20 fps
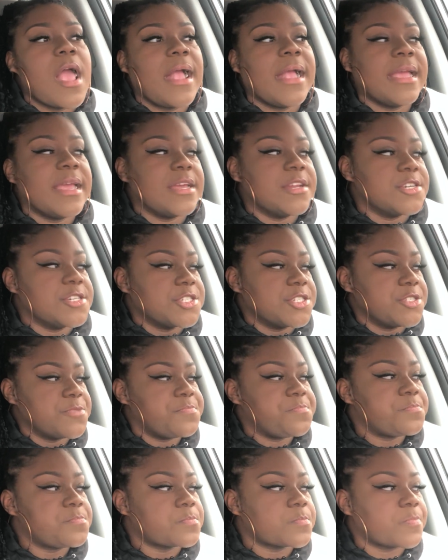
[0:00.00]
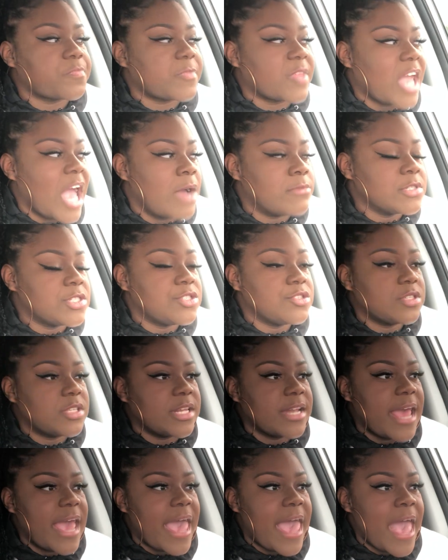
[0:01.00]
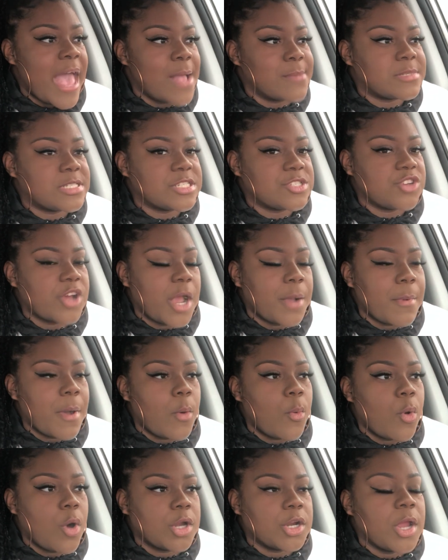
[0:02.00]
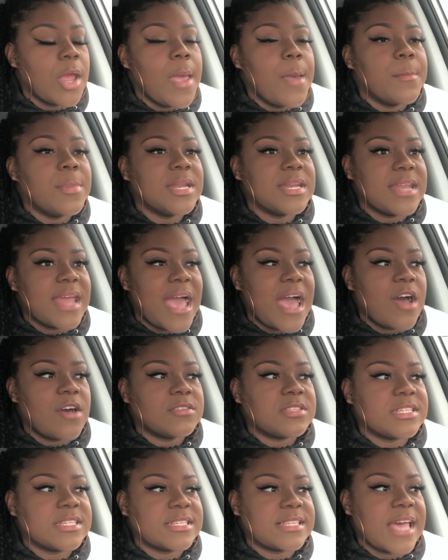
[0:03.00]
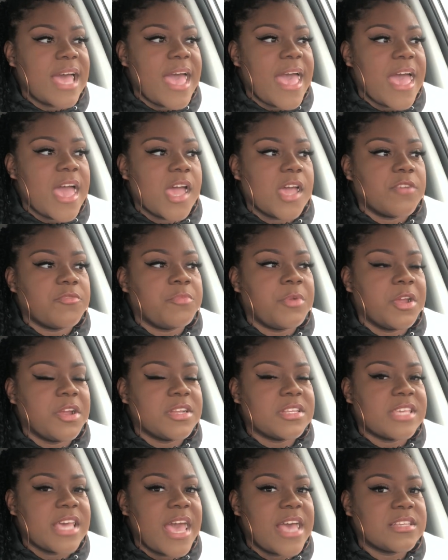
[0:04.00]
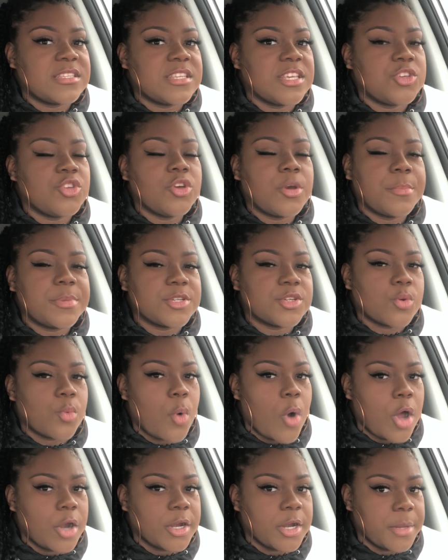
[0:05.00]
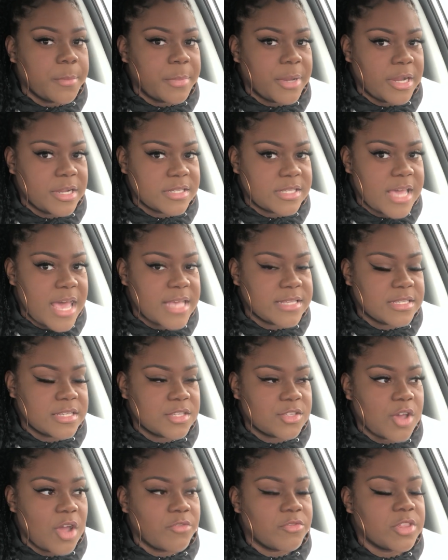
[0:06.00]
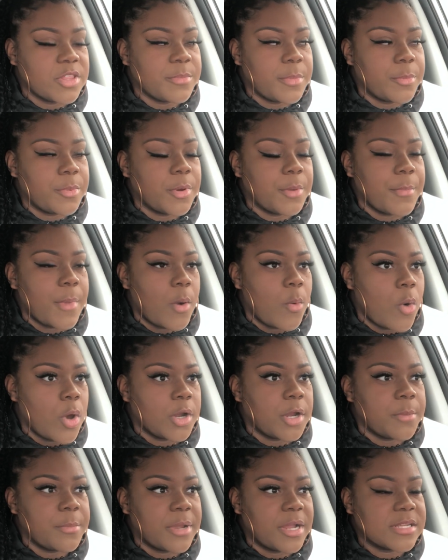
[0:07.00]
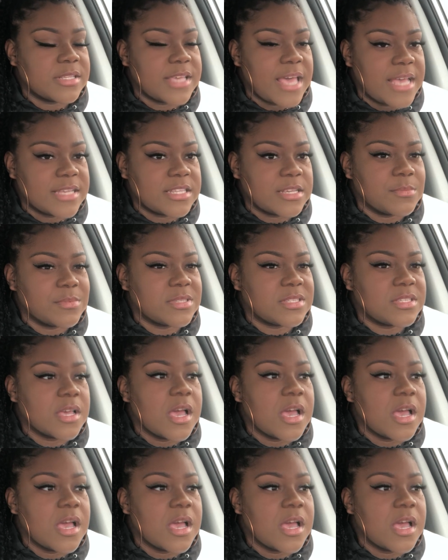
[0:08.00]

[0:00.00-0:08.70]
And I was using that app to track my water. But now, since I have Berrytastic, you can put your water in Berrytastic. So I've really been putting my water in Berrytastic.